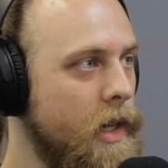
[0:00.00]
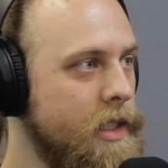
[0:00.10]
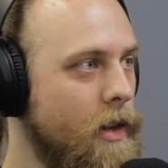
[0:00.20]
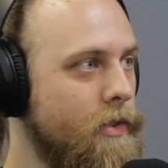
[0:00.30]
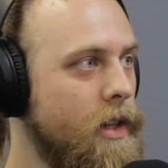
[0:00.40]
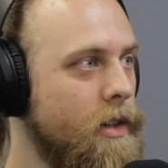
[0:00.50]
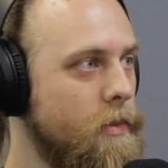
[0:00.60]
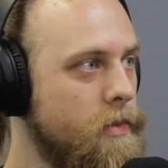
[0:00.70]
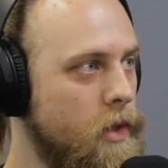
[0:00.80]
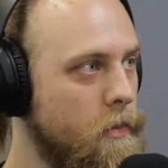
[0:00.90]
myself here
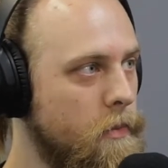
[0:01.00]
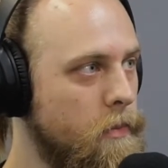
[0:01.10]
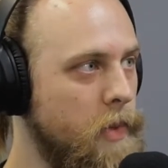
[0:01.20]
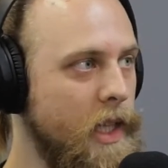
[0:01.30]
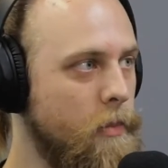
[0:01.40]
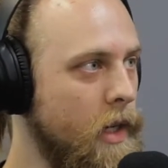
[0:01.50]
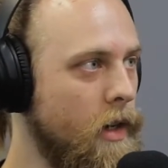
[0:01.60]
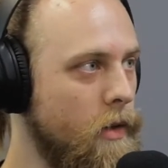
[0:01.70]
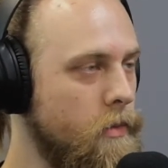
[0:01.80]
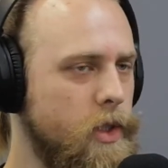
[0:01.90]
to be
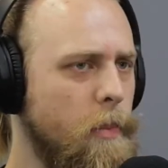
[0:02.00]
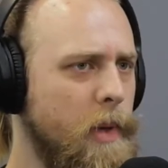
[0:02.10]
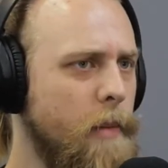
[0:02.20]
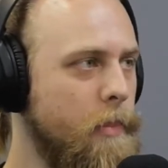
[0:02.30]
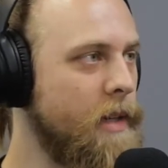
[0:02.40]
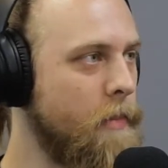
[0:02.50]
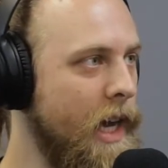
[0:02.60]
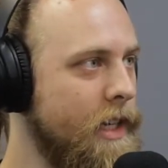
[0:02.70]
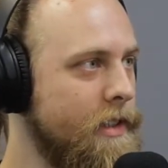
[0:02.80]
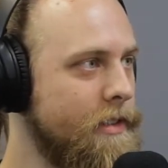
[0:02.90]
a big
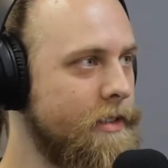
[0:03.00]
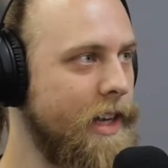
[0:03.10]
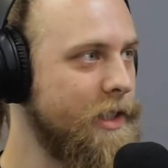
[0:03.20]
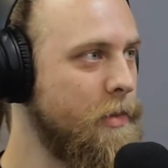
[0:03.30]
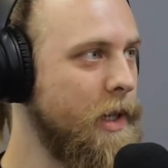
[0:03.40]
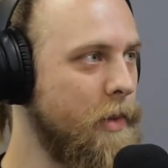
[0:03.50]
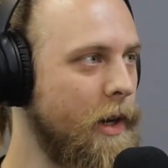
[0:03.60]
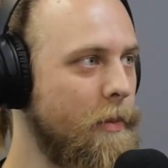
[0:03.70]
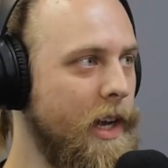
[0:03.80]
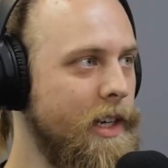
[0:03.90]
man, not to be a
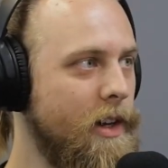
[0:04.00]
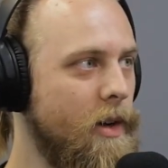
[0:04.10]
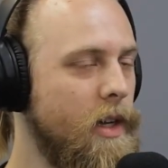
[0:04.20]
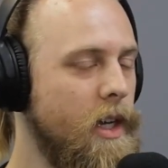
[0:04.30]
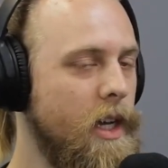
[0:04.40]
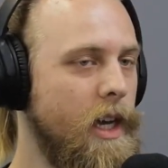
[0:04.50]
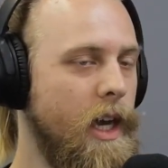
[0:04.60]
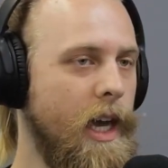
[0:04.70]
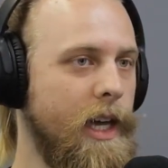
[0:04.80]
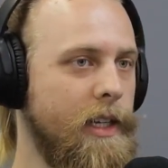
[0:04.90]
bigger man,
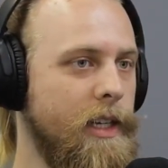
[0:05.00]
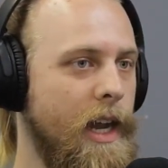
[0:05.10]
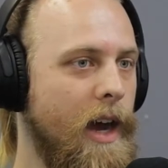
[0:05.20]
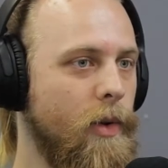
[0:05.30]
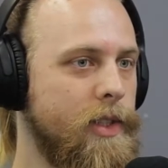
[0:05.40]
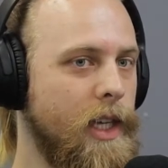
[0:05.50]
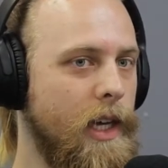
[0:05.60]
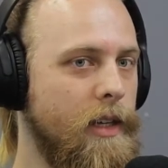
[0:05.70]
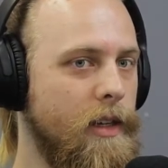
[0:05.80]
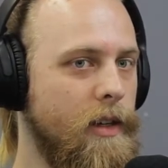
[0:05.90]
And now it's
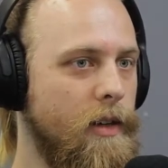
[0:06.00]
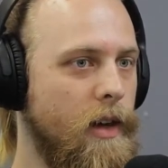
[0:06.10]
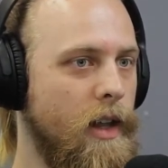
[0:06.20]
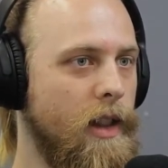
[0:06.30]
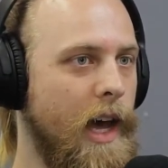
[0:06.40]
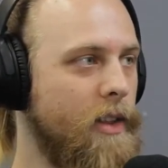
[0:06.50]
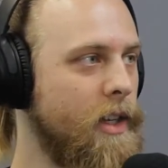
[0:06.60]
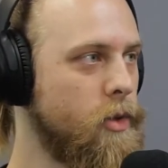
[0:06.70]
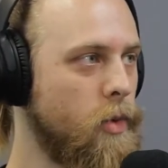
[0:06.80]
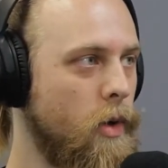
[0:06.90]
like a lot of
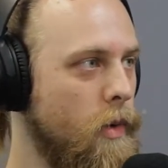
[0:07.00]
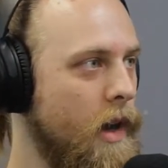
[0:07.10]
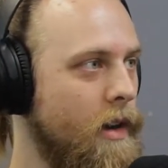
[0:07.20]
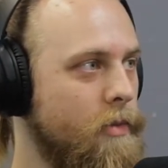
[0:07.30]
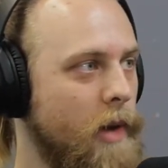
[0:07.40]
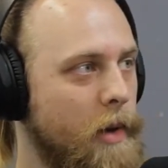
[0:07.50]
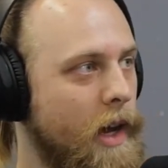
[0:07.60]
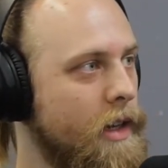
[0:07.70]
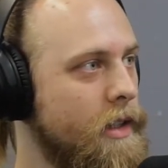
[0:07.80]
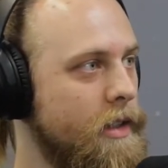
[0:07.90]
things roll right off my
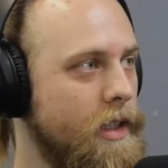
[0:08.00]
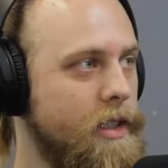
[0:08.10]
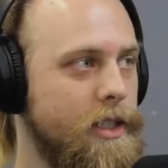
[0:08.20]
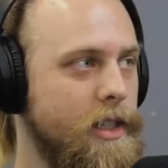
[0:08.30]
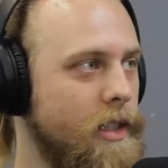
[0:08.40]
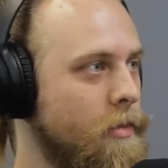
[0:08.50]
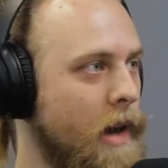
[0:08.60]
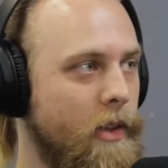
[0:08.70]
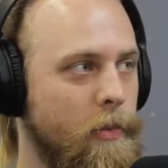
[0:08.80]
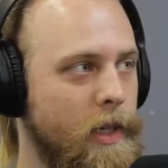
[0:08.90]
back. It just doesn't
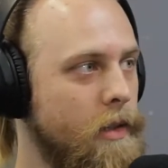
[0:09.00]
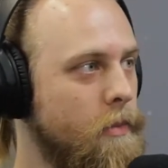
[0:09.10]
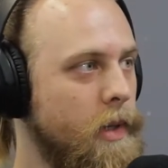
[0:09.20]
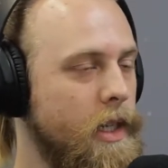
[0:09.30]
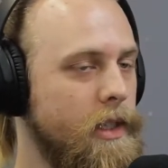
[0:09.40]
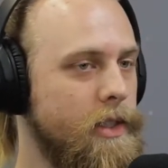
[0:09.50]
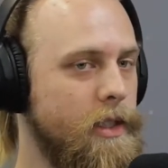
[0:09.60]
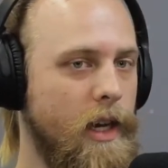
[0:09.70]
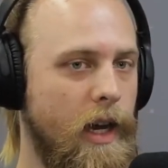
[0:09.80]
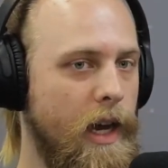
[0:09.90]
bother me,
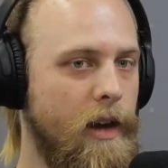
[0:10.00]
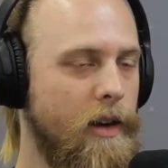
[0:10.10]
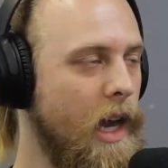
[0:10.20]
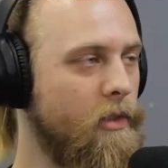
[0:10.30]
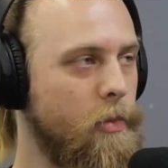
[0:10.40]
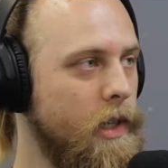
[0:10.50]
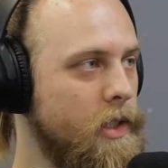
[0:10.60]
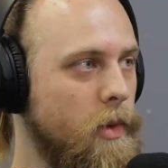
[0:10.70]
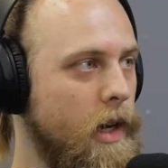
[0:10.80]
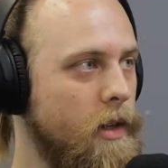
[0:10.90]
because I already have a
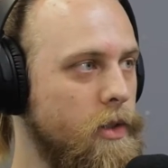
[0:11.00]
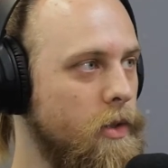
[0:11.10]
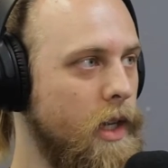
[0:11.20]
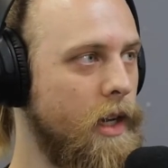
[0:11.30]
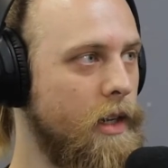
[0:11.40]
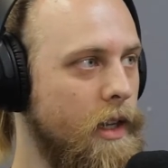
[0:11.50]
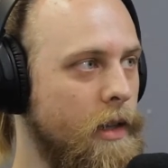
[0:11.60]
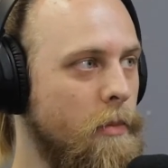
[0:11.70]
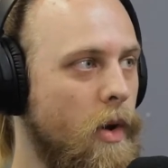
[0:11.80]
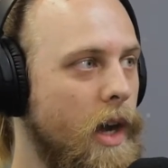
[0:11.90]
place where I go do that. And
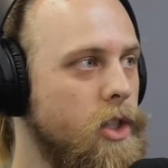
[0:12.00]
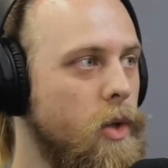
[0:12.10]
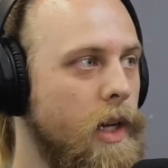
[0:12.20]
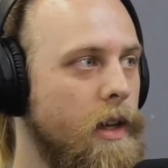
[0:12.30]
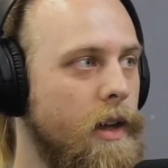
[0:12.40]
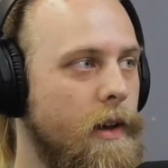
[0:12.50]
the more I do it,